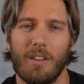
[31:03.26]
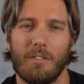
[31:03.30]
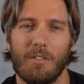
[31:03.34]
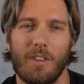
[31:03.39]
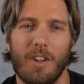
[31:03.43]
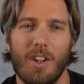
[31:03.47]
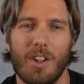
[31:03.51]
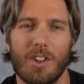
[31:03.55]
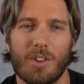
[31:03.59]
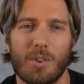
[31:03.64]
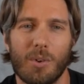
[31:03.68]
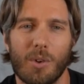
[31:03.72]

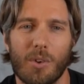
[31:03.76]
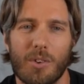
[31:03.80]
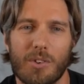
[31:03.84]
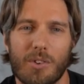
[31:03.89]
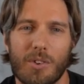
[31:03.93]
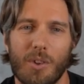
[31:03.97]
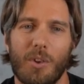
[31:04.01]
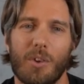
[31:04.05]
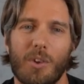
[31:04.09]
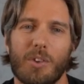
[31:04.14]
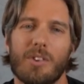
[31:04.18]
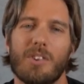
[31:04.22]
virtual
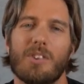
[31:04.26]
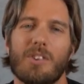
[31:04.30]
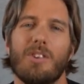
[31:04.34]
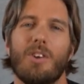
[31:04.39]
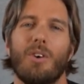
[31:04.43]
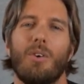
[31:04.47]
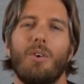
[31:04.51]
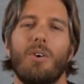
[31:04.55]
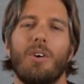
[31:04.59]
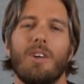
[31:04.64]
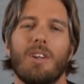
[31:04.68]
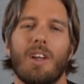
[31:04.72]
source is an
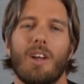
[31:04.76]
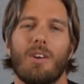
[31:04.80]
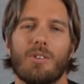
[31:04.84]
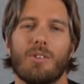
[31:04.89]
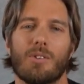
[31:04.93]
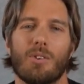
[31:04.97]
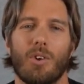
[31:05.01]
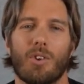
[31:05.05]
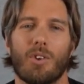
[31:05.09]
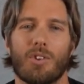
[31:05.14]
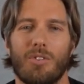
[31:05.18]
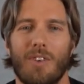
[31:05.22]
audio
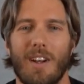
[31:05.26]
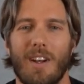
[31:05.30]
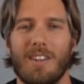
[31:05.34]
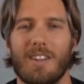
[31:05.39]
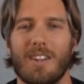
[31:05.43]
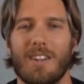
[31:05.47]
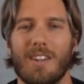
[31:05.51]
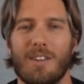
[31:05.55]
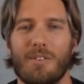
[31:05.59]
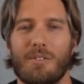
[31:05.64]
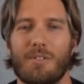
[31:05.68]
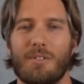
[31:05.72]
source
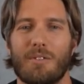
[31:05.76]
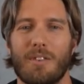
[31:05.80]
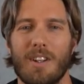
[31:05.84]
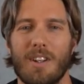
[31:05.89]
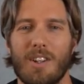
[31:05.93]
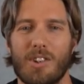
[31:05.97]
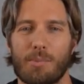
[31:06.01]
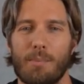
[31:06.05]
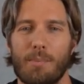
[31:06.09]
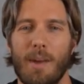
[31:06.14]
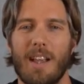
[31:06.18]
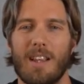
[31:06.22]
rendered in free
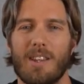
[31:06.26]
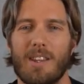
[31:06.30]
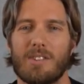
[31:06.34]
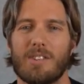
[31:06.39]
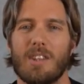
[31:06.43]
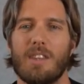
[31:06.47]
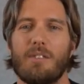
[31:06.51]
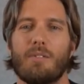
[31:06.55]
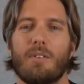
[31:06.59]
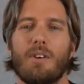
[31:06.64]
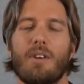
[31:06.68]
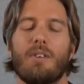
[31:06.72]
space,
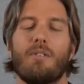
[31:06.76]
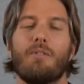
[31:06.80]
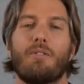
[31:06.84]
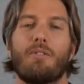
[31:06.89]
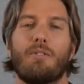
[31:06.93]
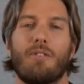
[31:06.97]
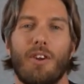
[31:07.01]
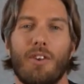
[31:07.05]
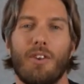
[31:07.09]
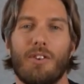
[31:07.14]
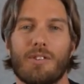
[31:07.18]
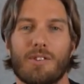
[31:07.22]
either in
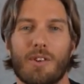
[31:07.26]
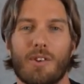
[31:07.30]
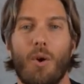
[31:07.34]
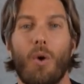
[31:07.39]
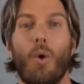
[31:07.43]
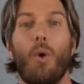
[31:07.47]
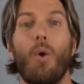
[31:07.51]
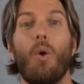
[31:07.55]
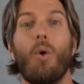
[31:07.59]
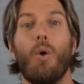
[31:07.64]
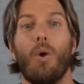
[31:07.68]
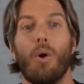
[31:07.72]
front
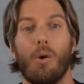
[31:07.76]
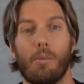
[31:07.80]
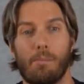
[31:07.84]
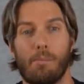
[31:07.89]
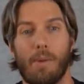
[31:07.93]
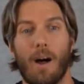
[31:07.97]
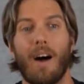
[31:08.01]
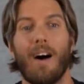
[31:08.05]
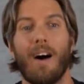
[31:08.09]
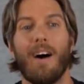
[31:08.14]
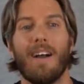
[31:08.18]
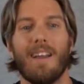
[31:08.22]
or
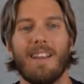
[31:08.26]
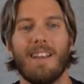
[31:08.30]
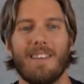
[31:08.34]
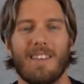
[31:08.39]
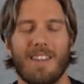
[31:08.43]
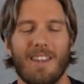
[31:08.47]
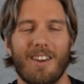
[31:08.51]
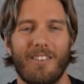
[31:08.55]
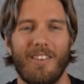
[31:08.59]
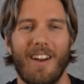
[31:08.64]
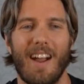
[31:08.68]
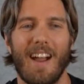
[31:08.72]
behind
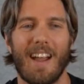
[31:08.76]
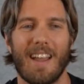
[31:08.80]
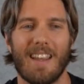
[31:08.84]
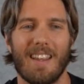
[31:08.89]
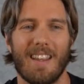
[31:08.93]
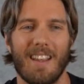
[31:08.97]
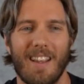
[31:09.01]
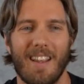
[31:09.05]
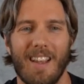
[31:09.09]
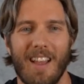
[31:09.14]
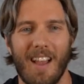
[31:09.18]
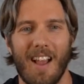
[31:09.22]
the array.
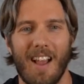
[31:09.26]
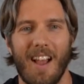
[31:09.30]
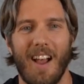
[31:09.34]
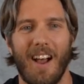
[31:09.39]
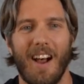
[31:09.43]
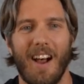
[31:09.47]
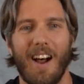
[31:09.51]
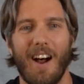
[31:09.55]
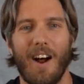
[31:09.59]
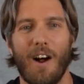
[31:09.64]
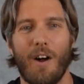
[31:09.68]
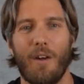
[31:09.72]

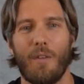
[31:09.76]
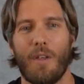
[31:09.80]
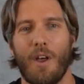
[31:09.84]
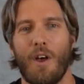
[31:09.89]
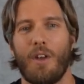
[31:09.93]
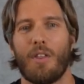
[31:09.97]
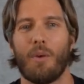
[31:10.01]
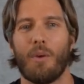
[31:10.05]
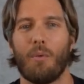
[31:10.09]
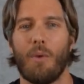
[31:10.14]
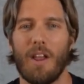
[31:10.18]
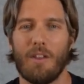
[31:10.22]
The
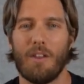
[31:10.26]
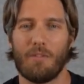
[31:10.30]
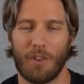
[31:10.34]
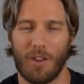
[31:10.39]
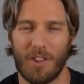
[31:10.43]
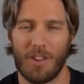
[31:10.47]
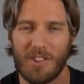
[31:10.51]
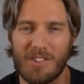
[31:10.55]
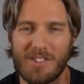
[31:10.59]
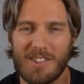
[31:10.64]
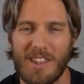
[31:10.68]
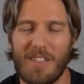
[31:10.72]

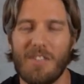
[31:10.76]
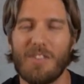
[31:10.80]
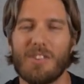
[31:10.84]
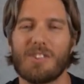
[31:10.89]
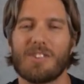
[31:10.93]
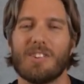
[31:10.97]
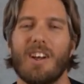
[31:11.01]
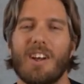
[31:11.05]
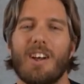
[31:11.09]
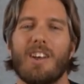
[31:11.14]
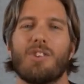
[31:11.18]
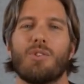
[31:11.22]
wavefront is
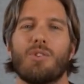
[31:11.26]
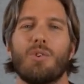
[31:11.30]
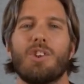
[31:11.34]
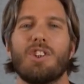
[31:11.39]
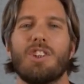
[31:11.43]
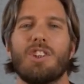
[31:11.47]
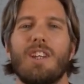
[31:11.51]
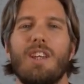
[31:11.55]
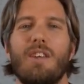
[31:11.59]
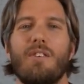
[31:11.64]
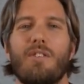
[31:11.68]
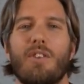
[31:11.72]
synthesized to
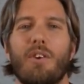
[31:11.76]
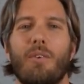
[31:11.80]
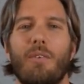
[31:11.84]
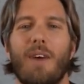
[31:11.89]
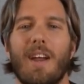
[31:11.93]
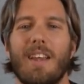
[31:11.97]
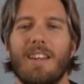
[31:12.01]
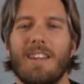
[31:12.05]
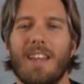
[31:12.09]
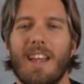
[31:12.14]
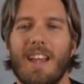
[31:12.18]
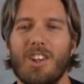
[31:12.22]
achieve the
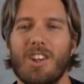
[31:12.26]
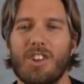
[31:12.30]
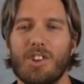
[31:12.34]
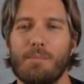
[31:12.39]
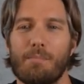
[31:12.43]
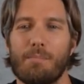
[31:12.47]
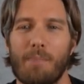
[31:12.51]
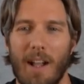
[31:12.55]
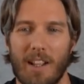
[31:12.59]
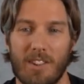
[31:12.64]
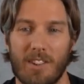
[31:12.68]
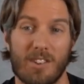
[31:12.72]

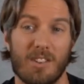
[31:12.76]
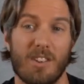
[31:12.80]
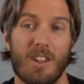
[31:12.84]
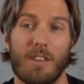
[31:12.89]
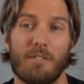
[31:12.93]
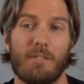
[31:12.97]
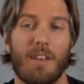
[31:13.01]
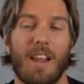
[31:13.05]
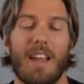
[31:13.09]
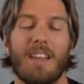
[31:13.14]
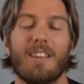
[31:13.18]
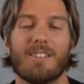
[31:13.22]
radiation pattern
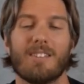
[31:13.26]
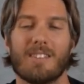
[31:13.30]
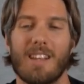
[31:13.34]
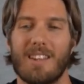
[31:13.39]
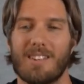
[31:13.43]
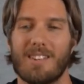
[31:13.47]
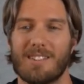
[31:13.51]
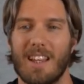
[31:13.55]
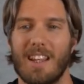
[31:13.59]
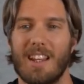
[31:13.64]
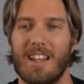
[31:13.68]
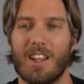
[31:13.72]
of, like,
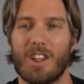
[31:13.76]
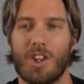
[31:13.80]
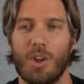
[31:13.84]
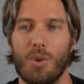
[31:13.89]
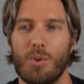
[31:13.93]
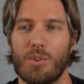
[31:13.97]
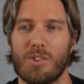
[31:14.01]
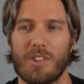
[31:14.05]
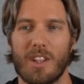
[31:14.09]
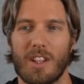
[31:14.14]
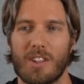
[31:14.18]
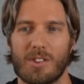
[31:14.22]
say, an
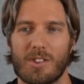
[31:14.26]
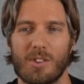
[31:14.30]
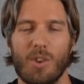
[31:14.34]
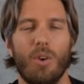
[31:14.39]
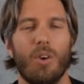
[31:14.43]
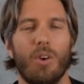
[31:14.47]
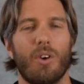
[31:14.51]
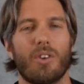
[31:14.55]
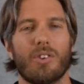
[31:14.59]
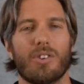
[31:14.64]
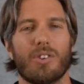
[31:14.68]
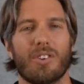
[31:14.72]
acoustic
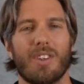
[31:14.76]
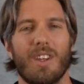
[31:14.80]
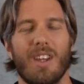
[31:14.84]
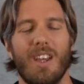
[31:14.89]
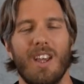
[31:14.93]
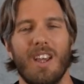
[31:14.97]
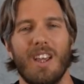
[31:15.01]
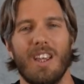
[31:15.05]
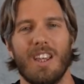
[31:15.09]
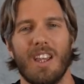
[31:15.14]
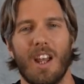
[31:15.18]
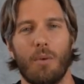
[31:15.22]
source.
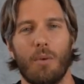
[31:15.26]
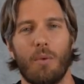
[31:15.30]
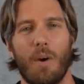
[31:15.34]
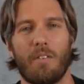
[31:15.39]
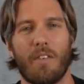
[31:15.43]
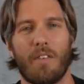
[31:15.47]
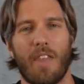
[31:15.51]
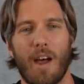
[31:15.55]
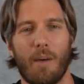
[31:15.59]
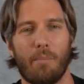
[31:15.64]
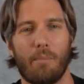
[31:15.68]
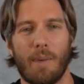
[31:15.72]
You know,
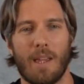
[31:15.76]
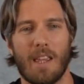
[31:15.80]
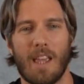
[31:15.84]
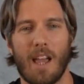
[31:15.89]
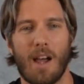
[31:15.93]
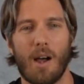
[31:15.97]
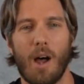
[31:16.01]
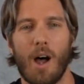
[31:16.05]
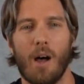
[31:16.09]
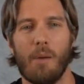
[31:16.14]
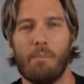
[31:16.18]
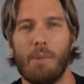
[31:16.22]
whether that be
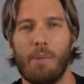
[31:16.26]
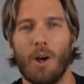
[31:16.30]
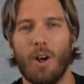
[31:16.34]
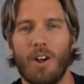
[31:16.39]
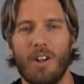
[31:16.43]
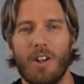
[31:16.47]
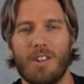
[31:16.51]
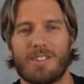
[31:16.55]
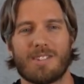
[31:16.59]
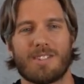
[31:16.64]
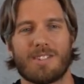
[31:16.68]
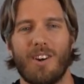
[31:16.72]
a
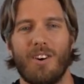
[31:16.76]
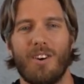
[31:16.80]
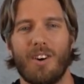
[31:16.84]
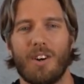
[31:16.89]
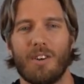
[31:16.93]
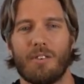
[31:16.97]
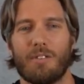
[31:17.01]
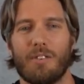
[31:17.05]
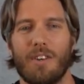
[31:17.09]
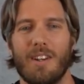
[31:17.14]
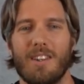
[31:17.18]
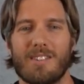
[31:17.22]
bird's
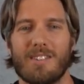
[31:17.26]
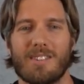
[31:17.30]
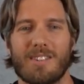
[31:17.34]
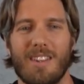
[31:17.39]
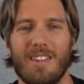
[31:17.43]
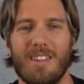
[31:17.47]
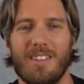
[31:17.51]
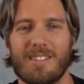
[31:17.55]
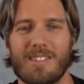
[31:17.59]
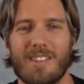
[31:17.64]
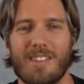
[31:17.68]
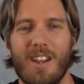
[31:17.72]
song, for
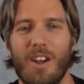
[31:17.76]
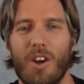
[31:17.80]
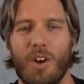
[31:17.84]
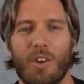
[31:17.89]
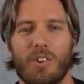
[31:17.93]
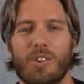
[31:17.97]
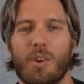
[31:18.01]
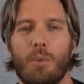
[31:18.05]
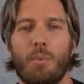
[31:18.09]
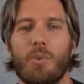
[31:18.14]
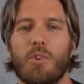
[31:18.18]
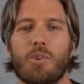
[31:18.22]
instance, or
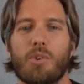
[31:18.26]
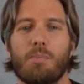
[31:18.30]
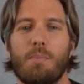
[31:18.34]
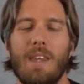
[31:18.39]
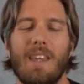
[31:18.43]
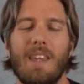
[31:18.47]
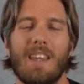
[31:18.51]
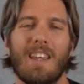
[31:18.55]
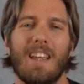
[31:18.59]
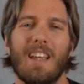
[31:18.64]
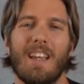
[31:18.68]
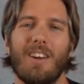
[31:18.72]
someone
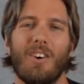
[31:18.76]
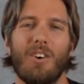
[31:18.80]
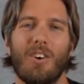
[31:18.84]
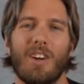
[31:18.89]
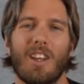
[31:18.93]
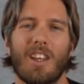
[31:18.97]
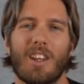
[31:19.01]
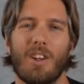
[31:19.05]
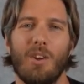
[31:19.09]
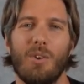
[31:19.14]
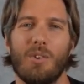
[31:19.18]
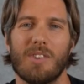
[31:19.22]
speaking, or an
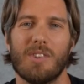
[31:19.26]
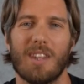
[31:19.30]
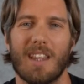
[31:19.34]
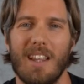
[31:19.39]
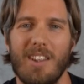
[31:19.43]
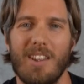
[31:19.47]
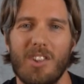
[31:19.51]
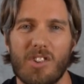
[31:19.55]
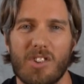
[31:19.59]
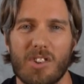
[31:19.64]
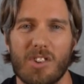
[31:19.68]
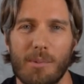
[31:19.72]
acoustic
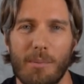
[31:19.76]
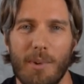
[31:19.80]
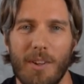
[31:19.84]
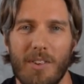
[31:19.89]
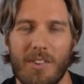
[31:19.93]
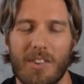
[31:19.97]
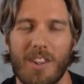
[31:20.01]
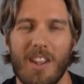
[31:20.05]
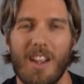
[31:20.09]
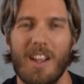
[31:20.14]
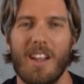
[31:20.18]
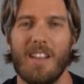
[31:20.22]

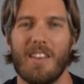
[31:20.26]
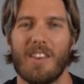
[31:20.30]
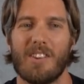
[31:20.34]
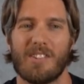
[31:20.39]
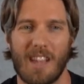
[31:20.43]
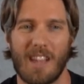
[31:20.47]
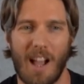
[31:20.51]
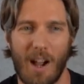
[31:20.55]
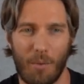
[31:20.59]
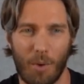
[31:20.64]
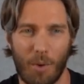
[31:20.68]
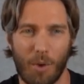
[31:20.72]
instrument. The
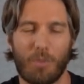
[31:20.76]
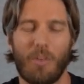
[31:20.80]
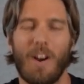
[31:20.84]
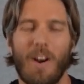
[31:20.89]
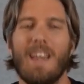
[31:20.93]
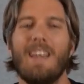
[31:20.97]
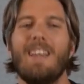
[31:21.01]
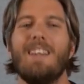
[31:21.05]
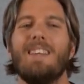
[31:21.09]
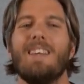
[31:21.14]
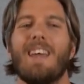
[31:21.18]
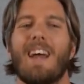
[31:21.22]
sound will
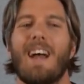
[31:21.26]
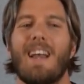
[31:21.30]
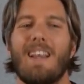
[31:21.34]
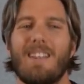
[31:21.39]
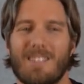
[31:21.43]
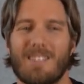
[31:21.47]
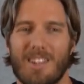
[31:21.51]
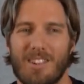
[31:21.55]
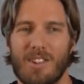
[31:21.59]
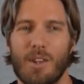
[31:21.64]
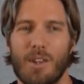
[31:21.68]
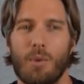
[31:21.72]

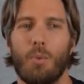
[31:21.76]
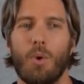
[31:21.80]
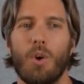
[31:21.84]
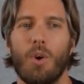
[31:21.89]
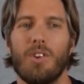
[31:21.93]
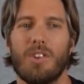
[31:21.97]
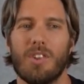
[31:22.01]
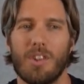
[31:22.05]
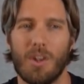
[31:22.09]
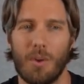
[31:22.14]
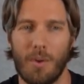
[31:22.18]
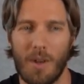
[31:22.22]
radiate as it
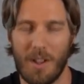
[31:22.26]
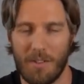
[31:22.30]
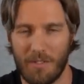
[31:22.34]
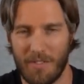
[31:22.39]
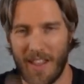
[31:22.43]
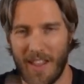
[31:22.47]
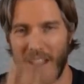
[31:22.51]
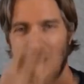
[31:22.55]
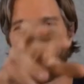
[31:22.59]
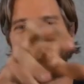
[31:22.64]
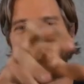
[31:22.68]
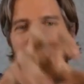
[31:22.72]
would do if
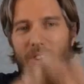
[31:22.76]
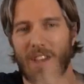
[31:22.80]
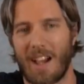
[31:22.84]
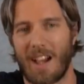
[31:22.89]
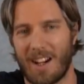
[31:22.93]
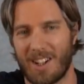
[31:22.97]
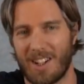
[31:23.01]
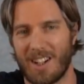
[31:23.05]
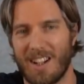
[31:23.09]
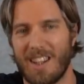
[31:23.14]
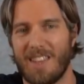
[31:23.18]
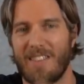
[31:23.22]
that was
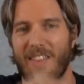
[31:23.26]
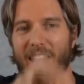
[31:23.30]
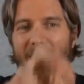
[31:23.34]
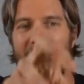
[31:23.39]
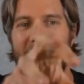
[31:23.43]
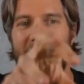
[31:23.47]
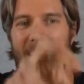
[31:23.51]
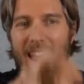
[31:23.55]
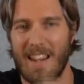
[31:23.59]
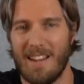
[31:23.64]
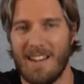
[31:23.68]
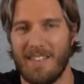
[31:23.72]
actually
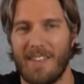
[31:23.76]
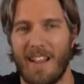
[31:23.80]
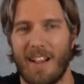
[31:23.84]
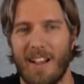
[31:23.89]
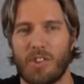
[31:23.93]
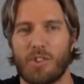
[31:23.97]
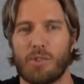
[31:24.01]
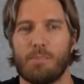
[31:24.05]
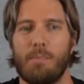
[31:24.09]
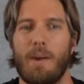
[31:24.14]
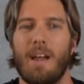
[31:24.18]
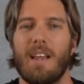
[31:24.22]
there in
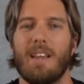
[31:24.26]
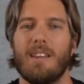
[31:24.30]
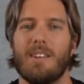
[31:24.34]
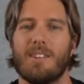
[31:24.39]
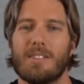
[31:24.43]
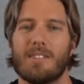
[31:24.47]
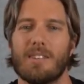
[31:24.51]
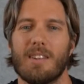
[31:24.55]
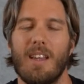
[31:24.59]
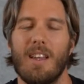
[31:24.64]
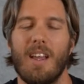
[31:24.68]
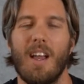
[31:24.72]
that
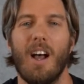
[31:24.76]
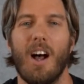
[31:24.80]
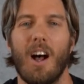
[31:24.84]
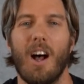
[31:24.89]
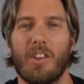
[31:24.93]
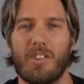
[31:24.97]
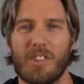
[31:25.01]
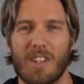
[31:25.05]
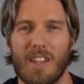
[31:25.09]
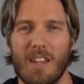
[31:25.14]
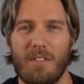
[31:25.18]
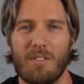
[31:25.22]
space.
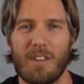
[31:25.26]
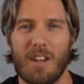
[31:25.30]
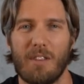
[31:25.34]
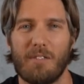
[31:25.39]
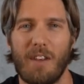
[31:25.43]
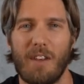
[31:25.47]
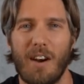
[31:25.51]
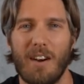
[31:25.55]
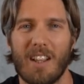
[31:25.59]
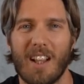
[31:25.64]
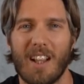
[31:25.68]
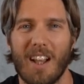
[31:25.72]
So giving a
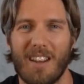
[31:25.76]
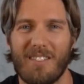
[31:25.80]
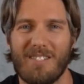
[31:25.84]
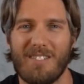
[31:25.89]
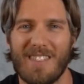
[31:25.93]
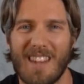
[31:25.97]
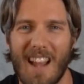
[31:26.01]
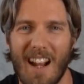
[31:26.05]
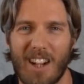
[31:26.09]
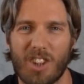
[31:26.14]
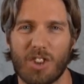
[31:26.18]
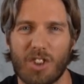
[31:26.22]
very kind of
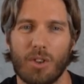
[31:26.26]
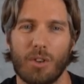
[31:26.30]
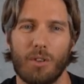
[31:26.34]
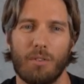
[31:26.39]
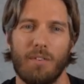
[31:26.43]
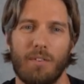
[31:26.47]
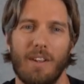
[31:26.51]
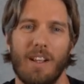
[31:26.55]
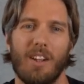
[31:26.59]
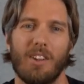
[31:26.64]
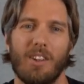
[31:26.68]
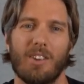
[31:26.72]
natural
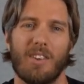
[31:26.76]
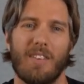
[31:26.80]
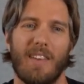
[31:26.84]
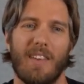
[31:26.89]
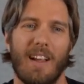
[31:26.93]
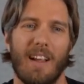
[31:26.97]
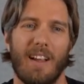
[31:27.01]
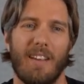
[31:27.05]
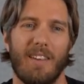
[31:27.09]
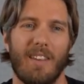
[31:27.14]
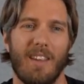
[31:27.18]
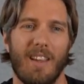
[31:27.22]
feel to
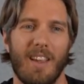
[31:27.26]
that.